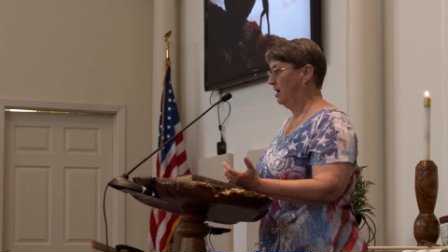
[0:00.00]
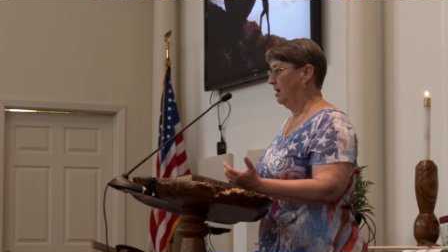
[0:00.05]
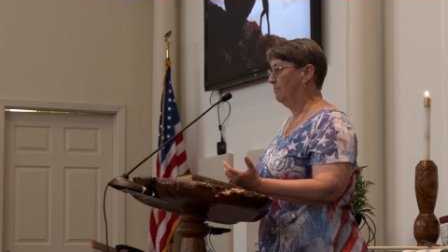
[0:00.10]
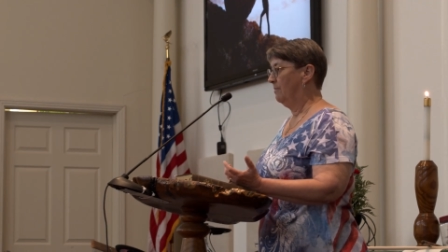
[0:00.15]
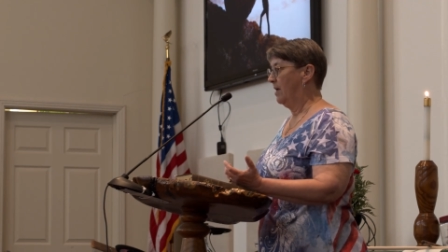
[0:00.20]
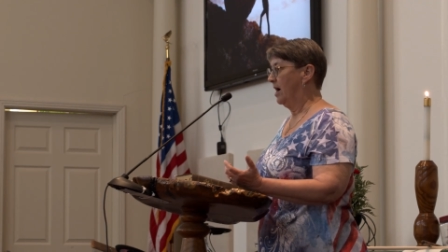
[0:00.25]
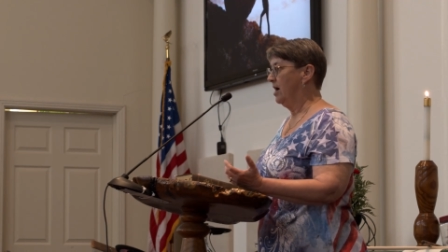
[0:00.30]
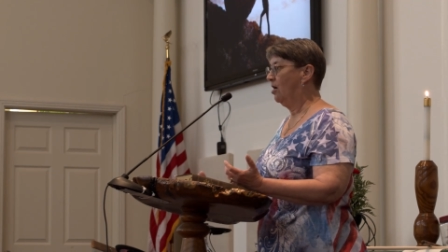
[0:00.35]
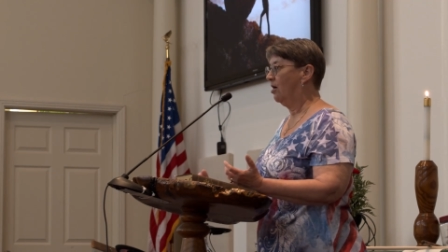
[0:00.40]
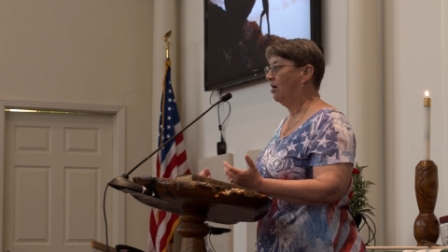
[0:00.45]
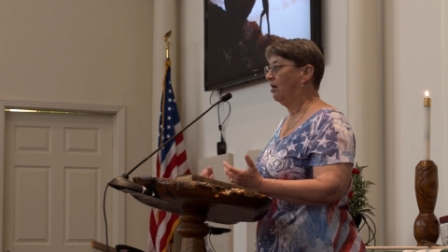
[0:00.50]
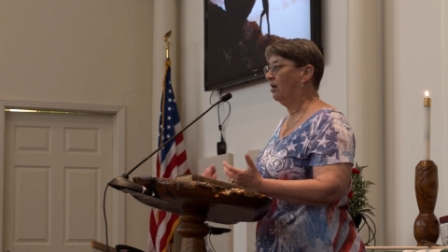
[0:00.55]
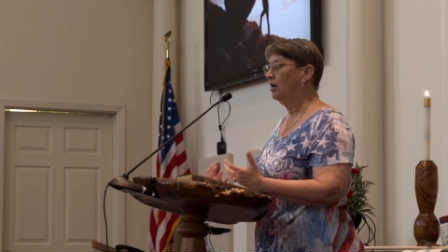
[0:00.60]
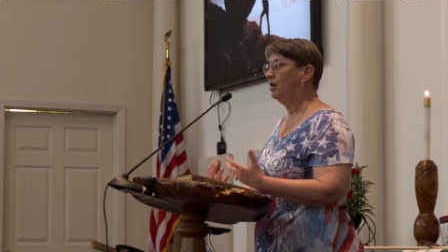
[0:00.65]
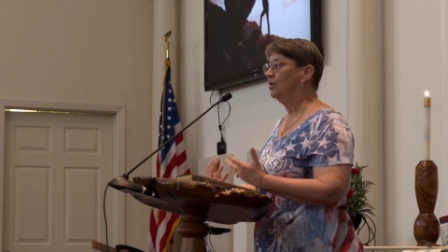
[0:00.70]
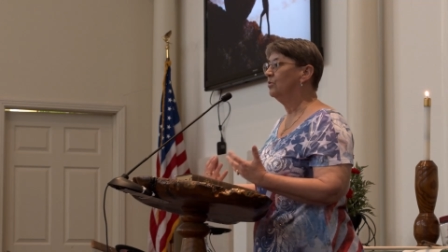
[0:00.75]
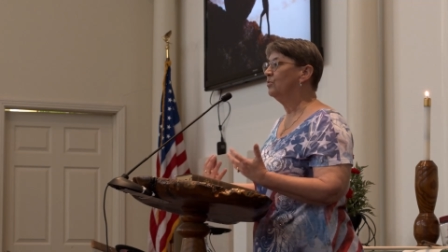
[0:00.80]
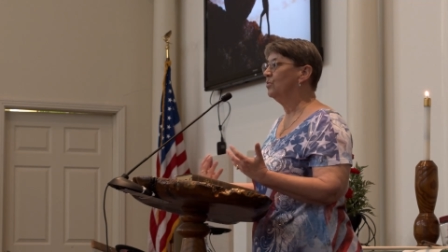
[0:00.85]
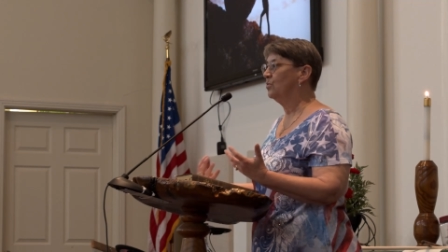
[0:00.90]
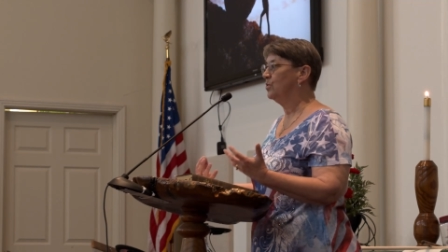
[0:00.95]
my
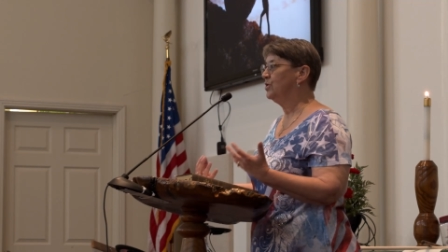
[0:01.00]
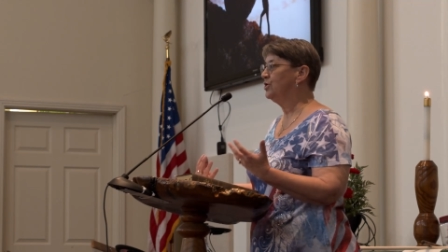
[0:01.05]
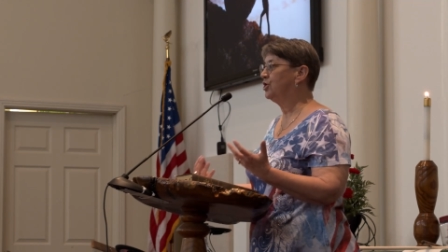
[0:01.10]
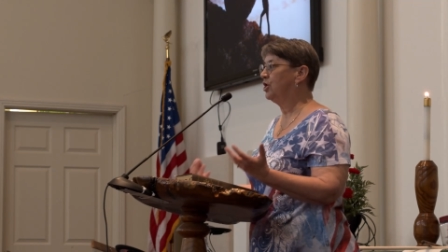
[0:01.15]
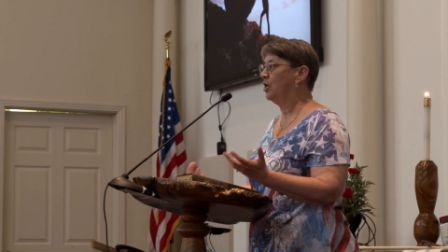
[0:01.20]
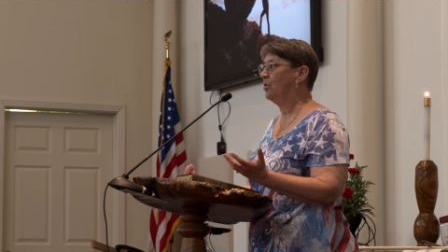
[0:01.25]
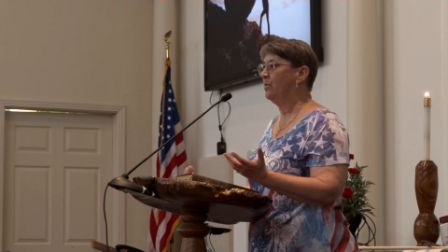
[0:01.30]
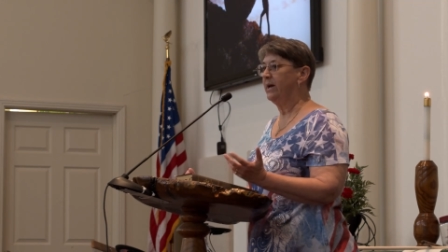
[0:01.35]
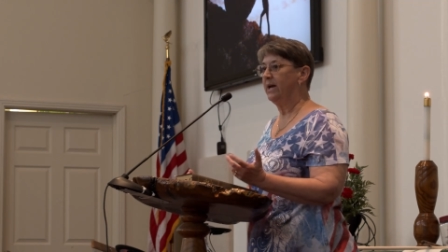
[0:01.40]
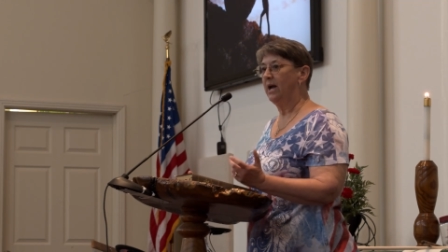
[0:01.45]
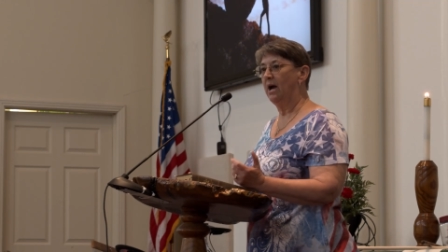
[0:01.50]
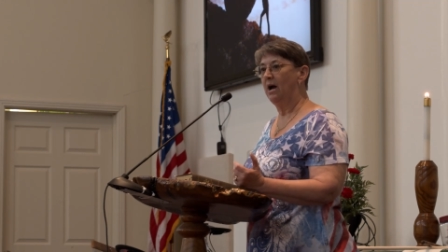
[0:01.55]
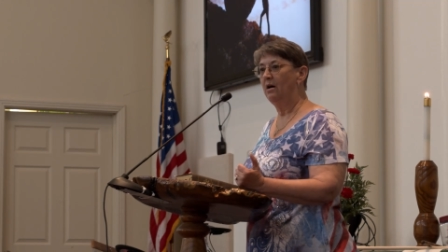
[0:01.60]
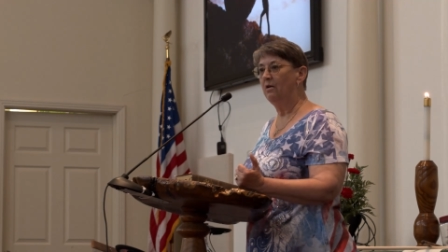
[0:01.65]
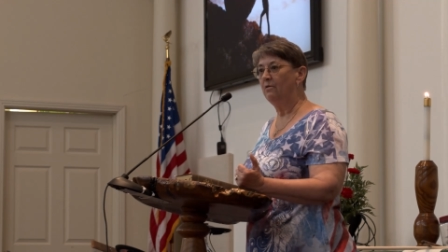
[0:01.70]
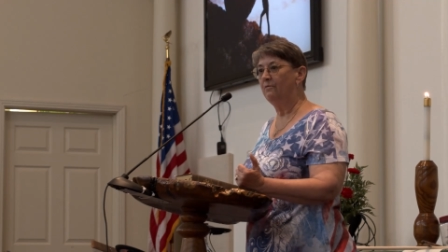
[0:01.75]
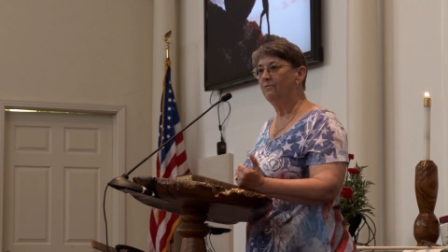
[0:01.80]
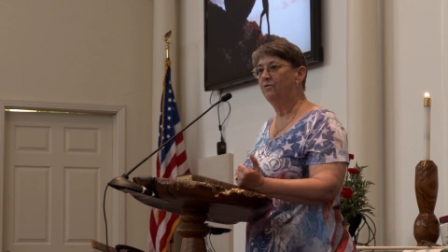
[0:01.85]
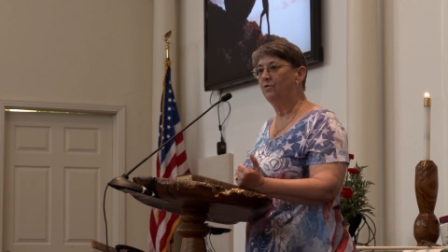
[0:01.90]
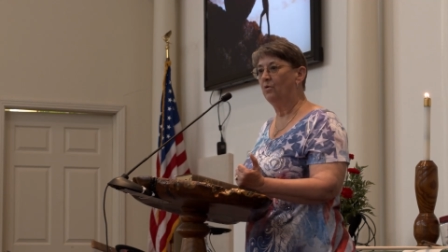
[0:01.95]
heart was going
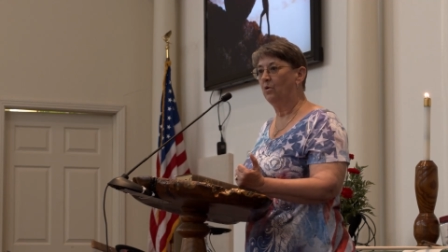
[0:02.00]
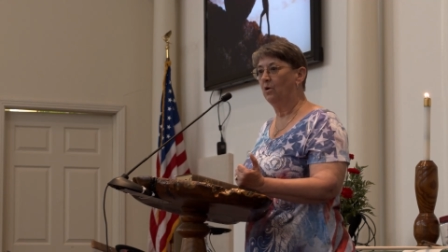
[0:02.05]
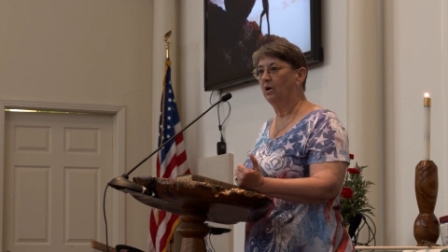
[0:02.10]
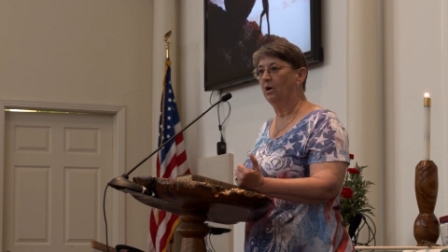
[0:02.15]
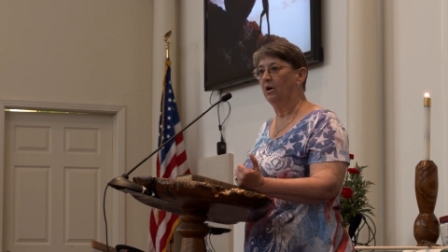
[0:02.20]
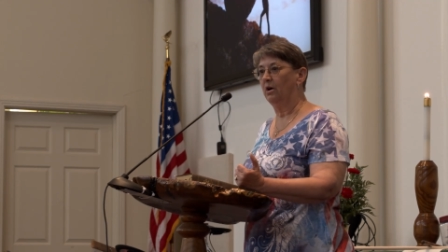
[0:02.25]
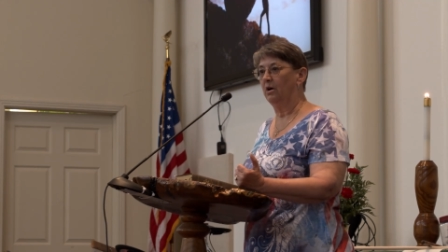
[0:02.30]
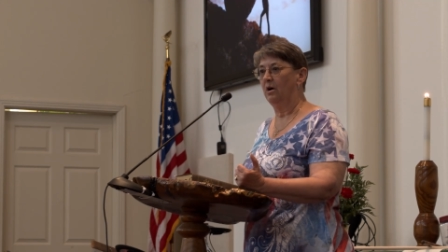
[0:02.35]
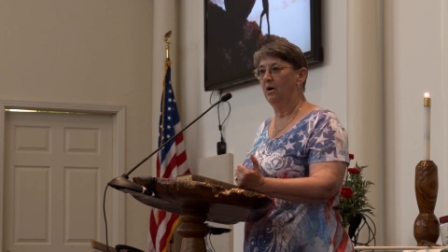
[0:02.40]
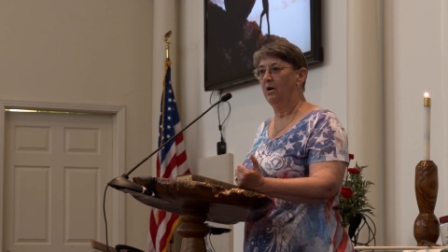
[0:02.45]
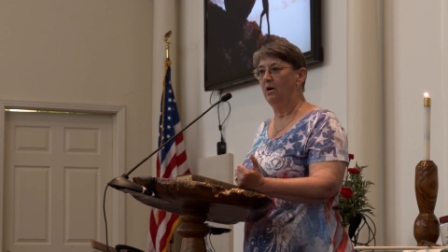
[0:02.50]
out for